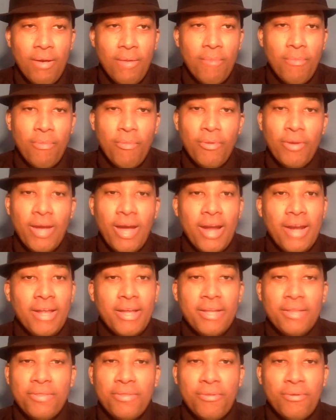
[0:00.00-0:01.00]
But we got to
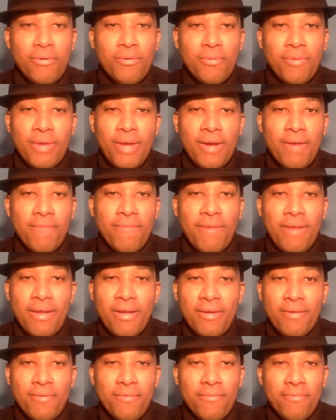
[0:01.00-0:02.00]
get through it. We got to
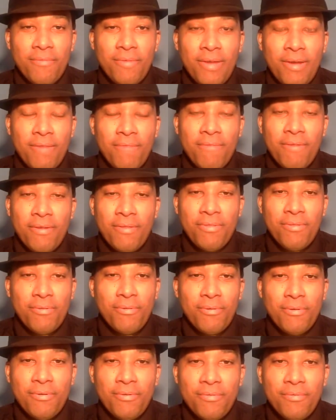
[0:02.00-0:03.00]
fight. We got to fight
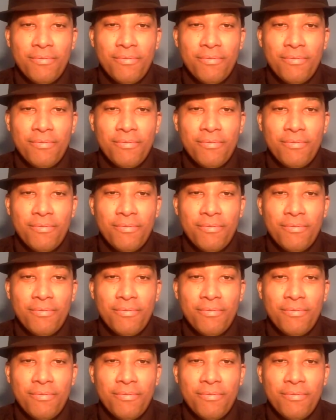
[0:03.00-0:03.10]
through it.